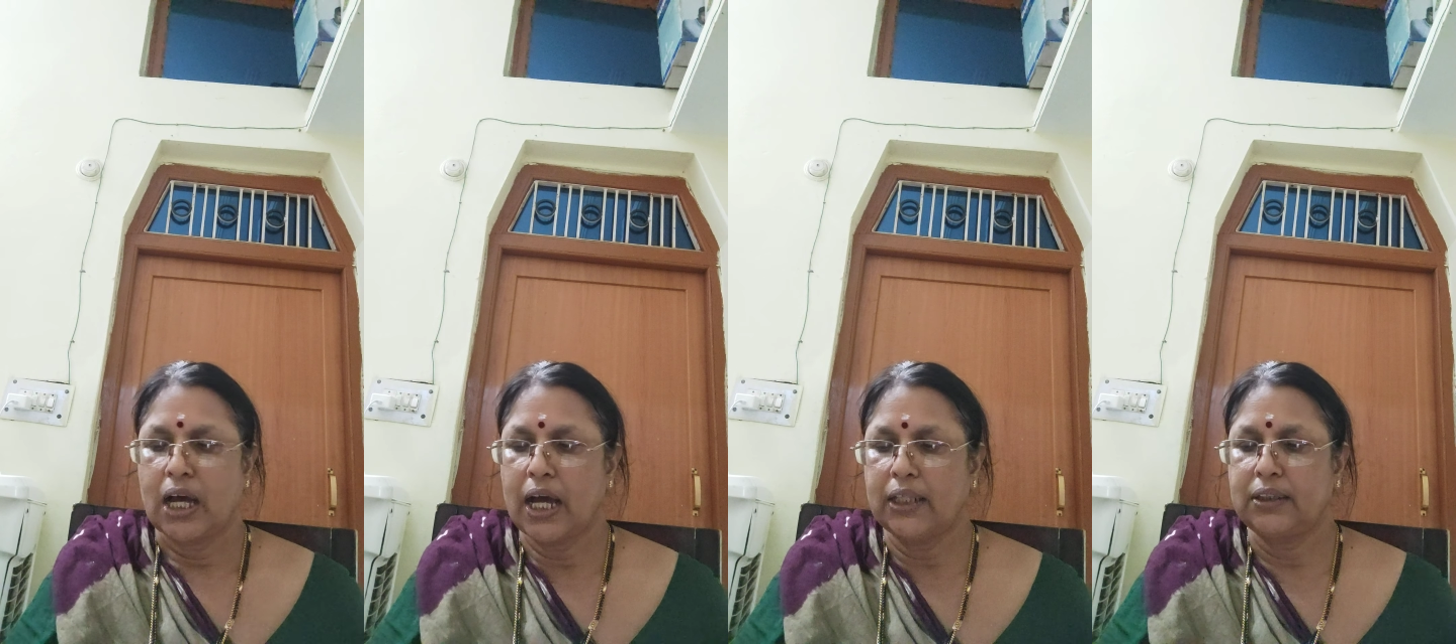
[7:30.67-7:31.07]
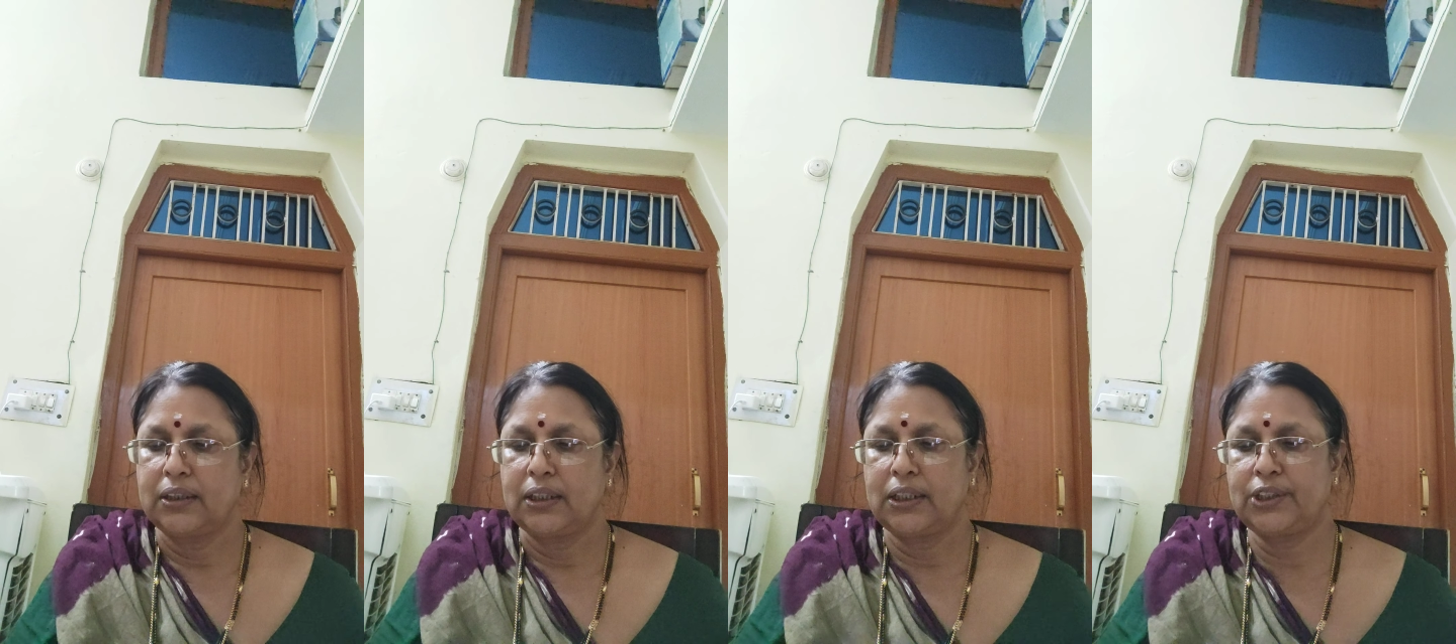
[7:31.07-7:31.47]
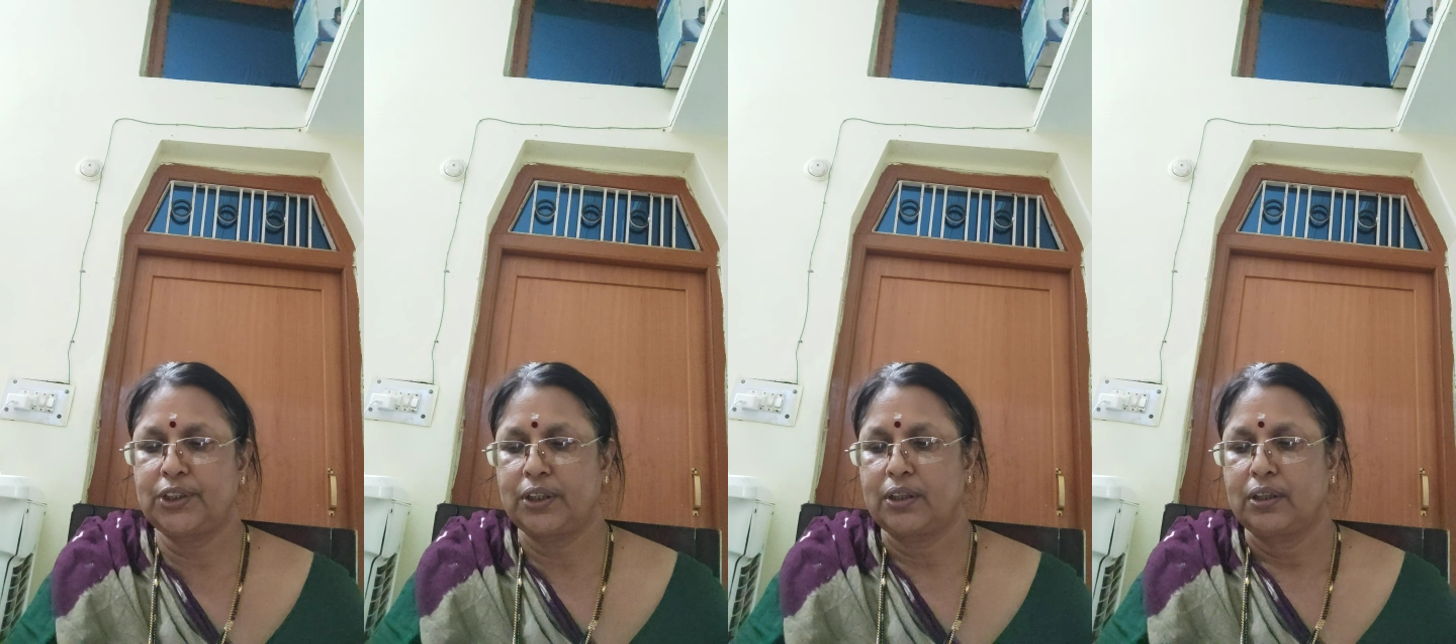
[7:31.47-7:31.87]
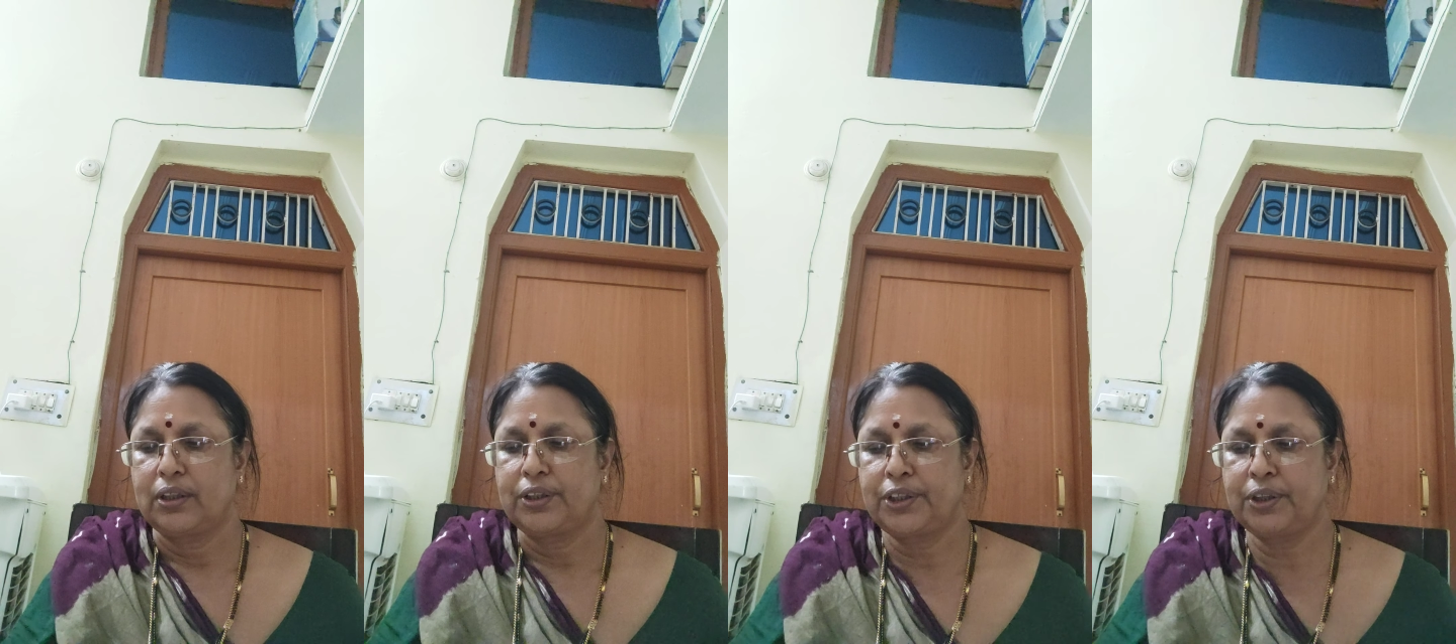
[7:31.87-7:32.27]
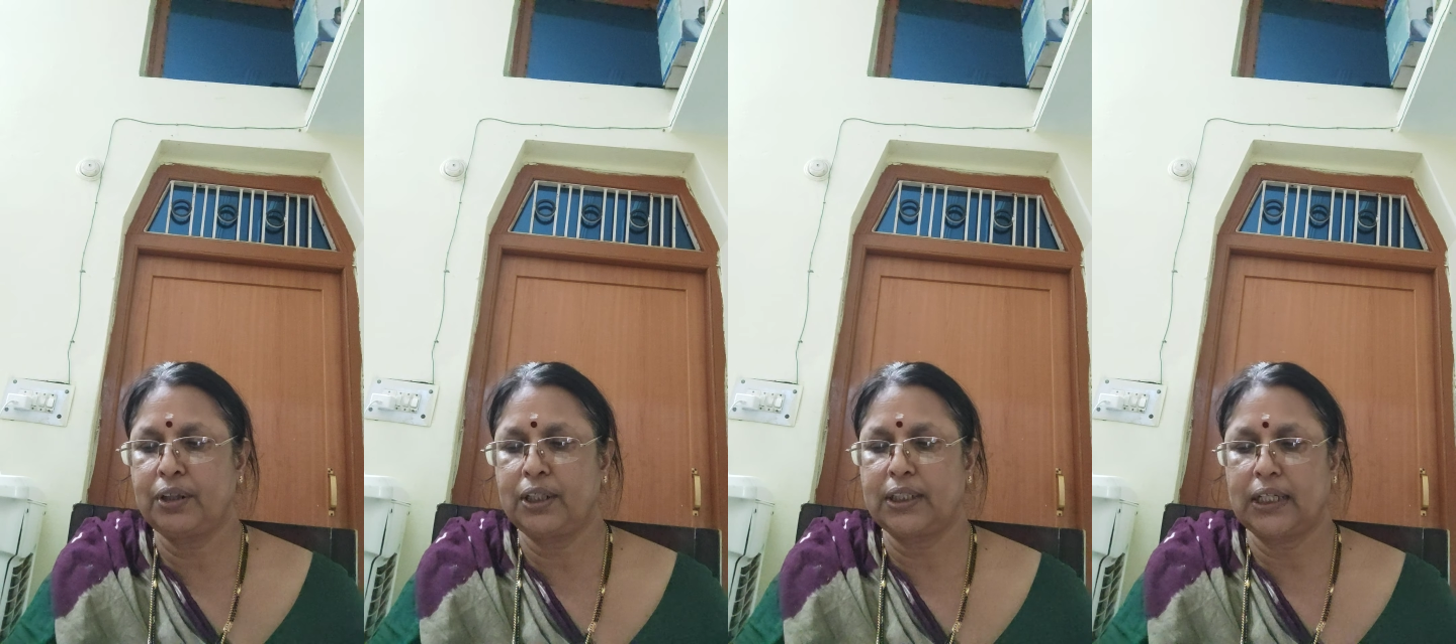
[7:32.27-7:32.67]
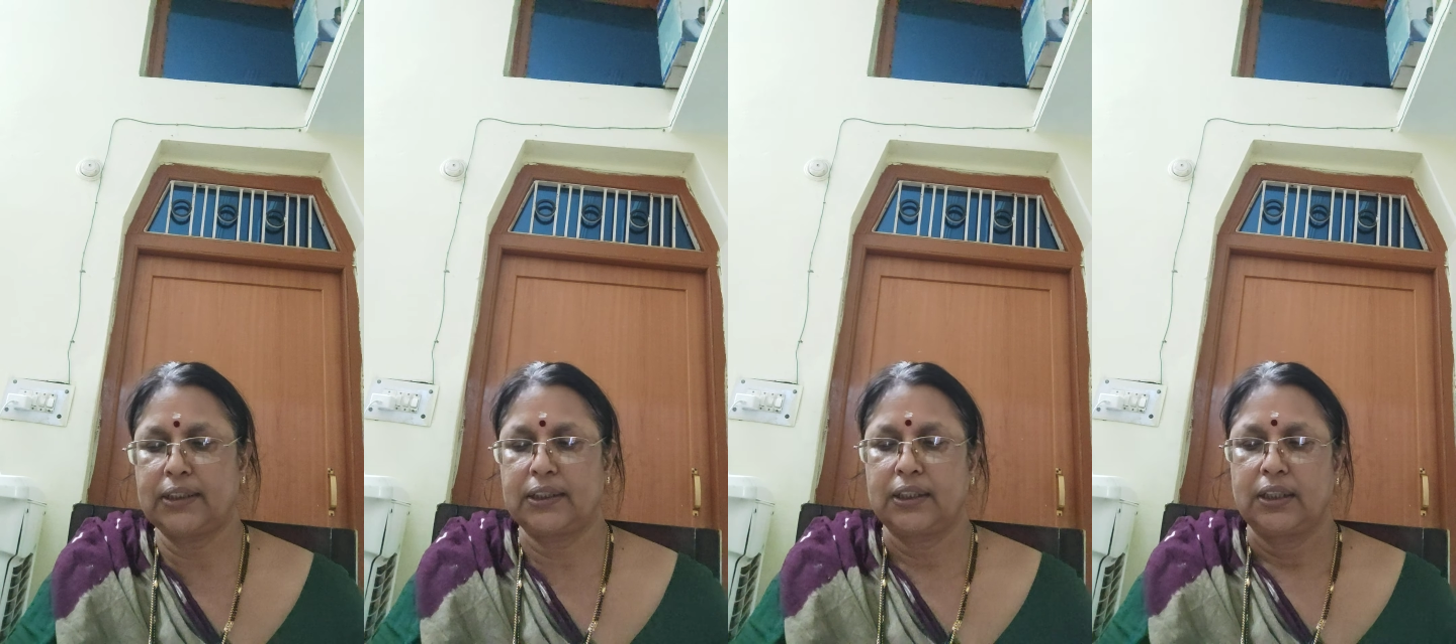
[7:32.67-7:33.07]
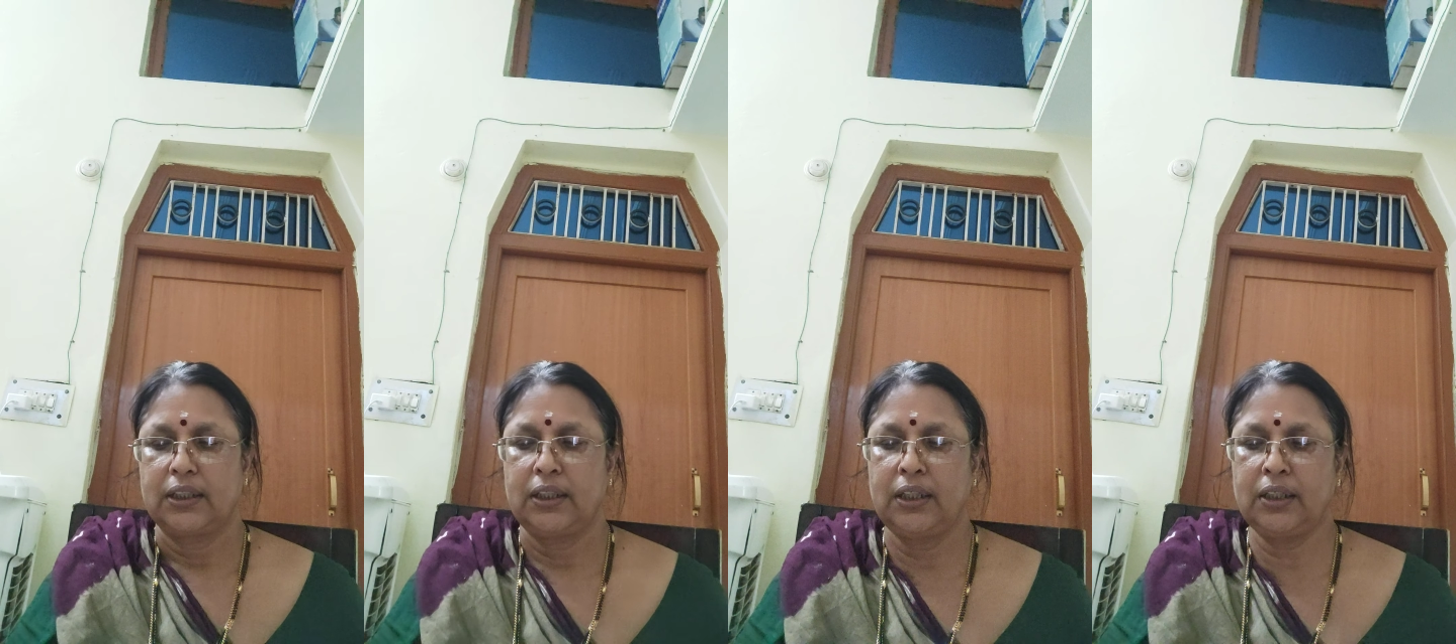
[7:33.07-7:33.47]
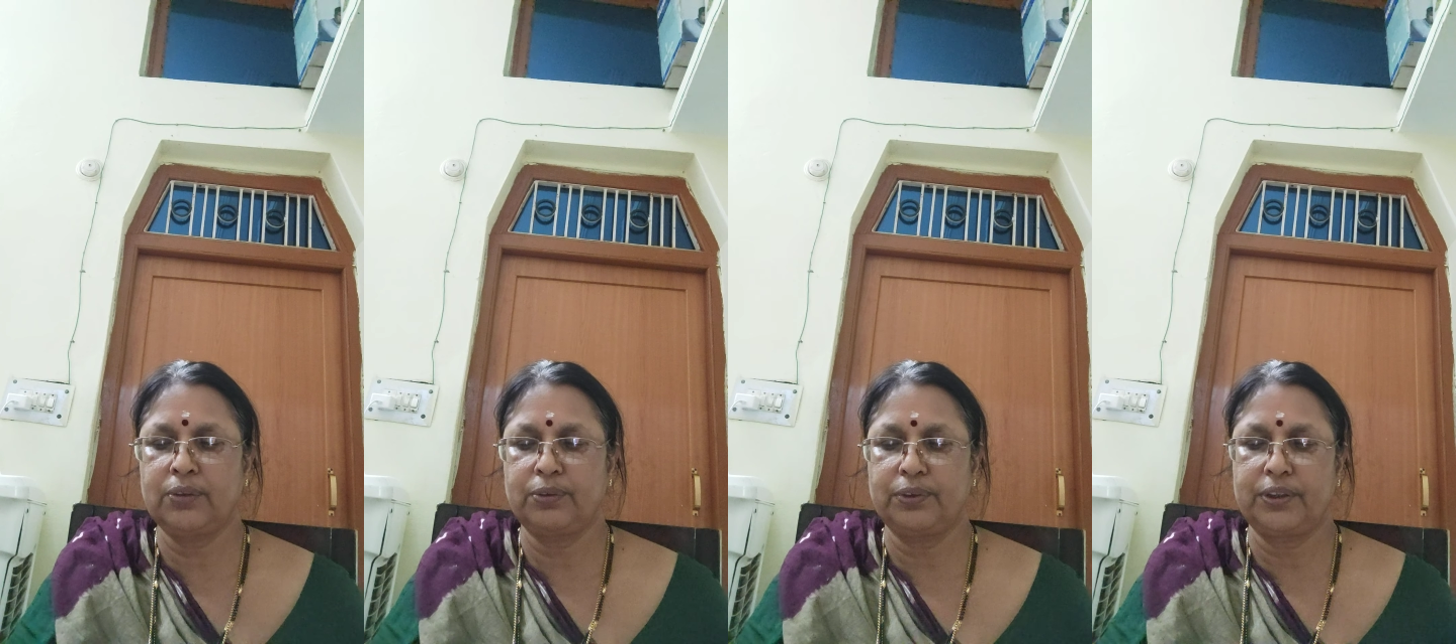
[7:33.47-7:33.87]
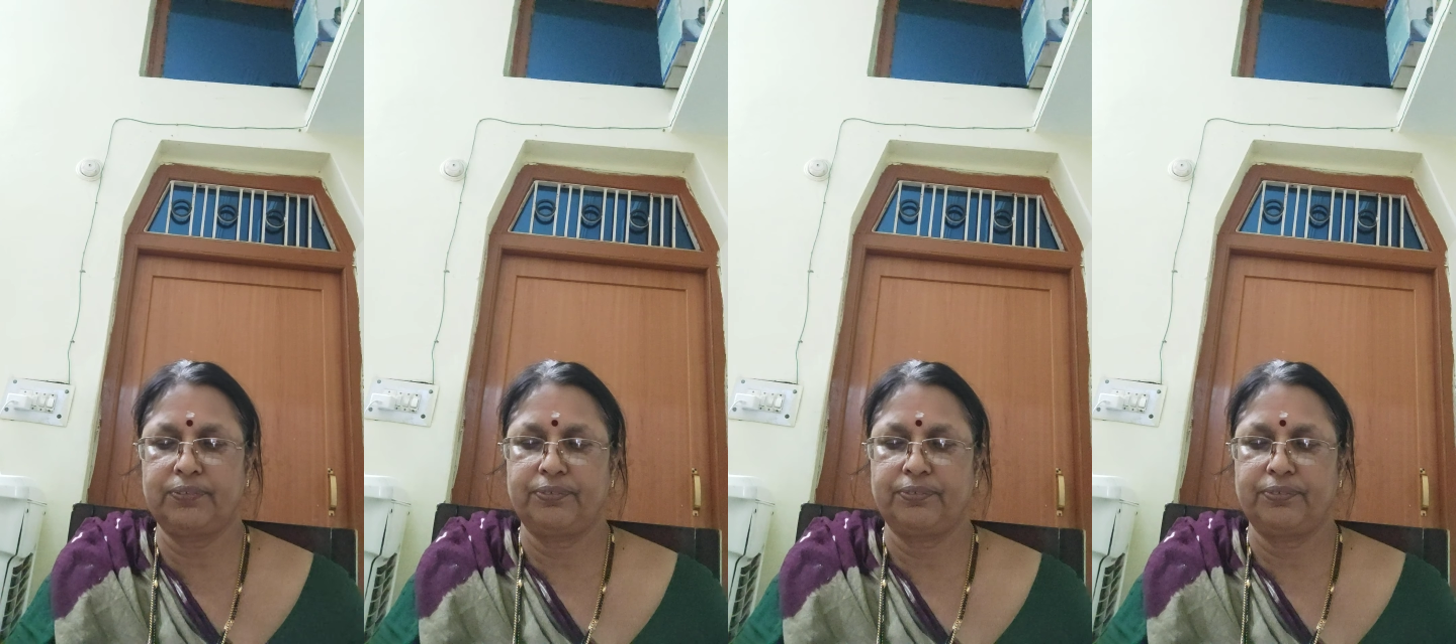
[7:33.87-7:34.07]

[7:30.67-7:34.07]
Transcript: and it's sure that he could